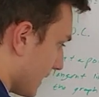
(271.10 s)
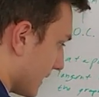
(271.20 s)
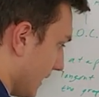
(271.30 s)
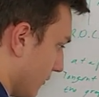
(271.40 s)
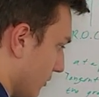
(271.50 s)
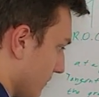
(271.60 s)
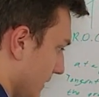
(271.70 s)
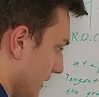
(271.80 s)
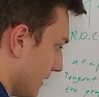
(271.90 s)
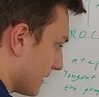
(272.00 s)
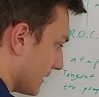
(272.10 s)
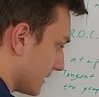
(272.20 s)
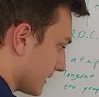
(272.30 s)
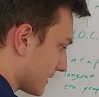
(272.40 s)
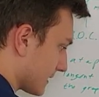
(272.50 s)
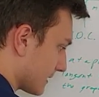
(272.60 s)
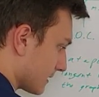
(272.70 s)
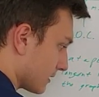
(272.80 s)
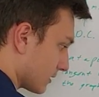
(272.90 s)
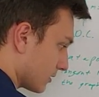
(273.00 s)
That would mean that this
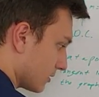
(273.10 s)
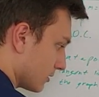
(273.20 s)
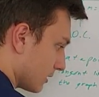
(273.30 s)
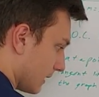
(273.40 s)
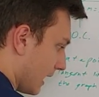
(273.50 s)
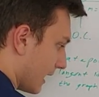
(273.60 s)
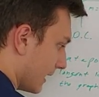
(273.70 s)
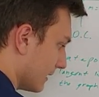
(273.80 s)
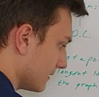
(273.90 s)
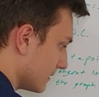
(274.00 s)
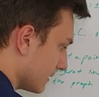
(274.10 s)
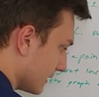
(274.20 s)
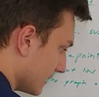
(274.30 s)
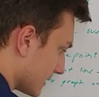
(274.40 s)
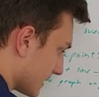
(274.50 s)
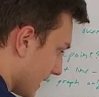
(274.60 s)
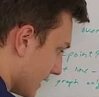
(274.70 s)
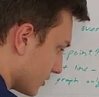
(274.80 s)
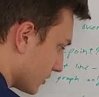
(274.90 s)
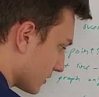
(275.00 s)
line is
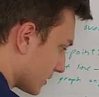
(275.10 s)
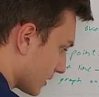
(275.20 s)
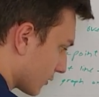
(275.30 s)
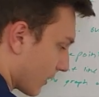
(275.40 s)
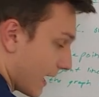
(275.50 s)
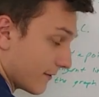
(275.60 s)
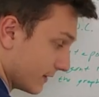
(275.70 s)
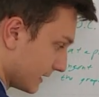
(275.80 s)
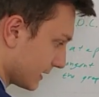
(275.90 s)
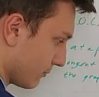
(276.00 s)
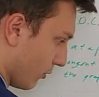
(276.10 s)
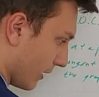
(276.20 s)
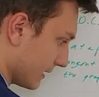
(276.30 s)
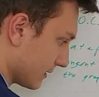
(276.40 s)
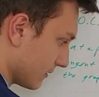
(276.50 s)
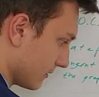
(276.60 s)
tangent to the graph at this point,